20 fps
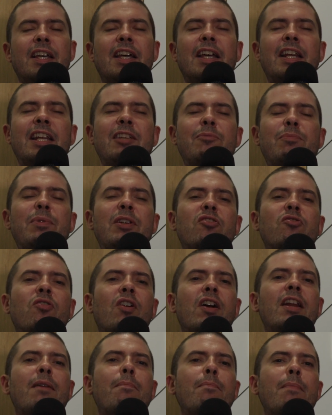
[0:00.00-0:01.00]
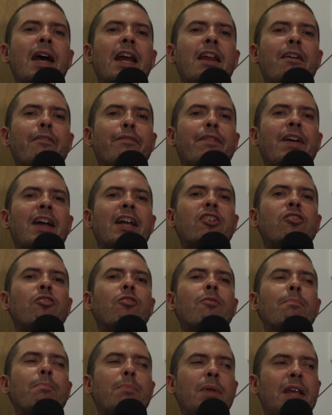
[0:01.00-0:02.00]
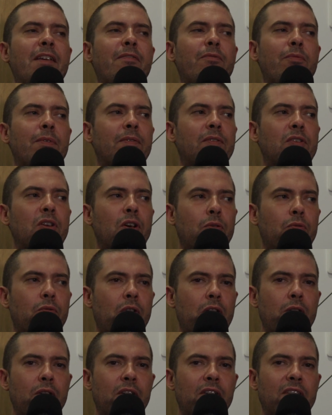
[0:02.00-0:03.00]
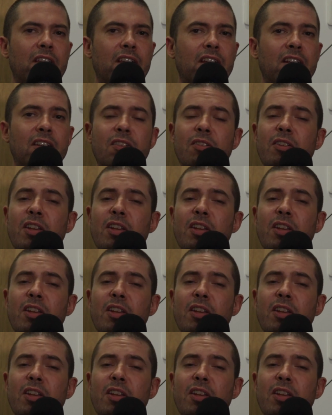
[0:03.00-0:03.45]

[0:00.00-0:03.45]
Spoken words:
And he's been trying to manufacture a beef with Joe Rogan